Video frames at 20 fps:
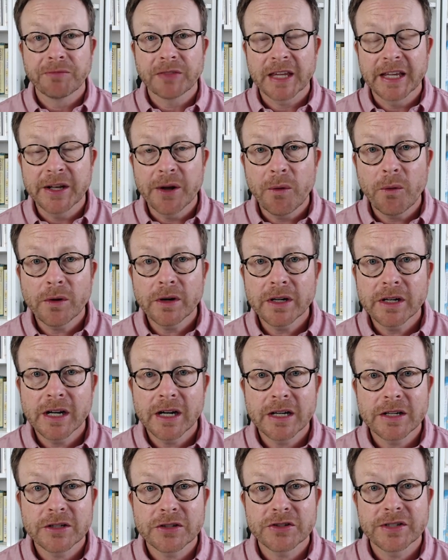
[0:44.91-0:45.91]
In order to
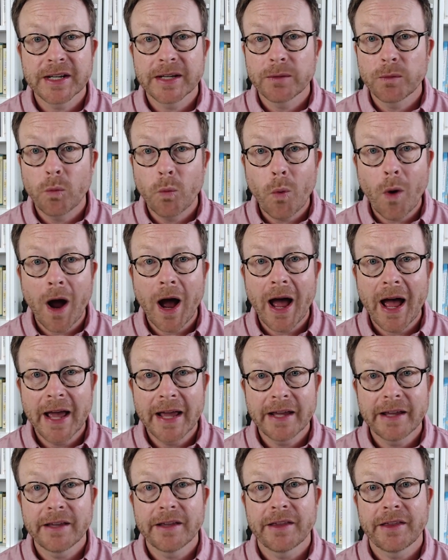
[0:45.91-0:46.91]
understand
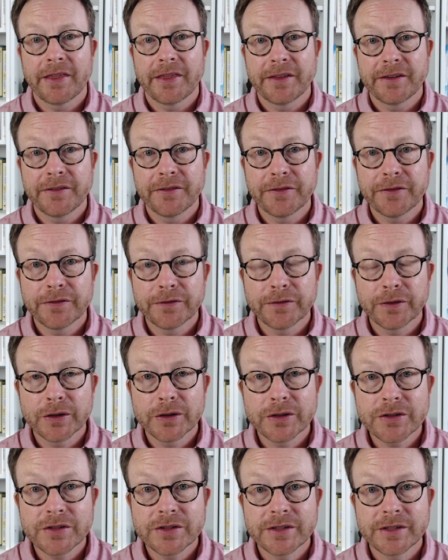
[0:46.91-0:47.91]
why the
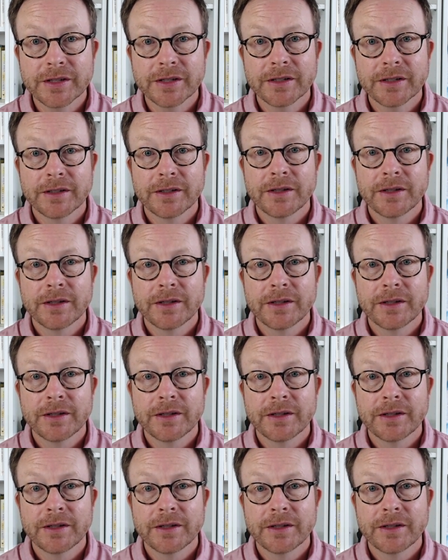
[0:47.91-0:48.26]
first